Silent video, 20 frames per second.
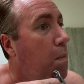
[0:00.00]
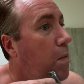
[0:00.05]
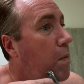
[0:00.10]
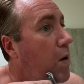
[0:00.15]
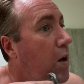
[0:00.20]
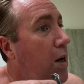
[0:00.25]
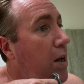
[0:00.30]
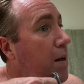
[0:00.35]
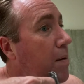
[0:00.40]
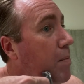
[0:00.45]

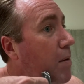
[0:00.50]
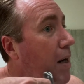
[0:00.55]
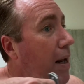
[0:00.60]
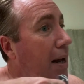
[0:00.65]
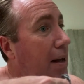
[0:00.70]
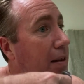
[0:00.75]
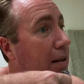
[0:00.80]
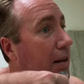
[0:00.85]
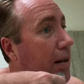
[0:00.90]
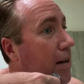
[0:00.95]
I am
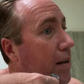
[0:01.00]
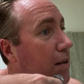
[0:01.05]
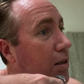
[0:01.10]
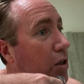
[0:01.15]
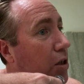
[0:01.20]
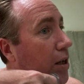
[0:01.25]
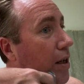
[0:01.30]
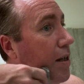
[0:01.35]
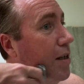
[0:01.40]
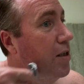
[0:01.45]
glad they
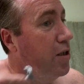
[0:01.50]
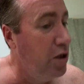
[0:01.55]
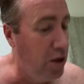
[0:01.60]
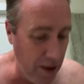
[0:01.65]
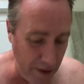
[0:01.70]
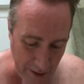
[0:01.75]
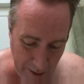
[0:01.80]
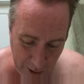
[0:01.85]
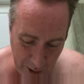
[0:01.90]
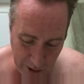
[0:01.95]
changed
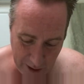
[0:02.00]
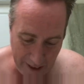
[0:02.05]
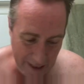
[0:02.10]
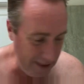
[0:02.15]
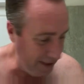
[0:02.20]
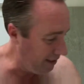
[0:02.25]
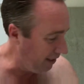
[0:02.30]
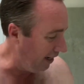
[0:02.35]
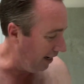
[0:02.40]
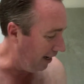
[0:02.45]
their
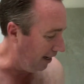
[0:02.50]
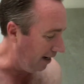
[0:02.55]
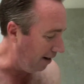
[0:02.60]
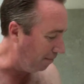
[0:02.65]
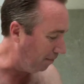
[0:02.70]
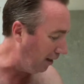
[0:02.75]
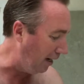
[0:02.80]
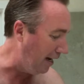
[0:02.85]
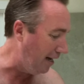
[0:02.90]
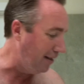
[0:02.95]
scent, and
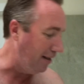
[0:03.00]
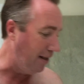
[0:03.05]
I'm glad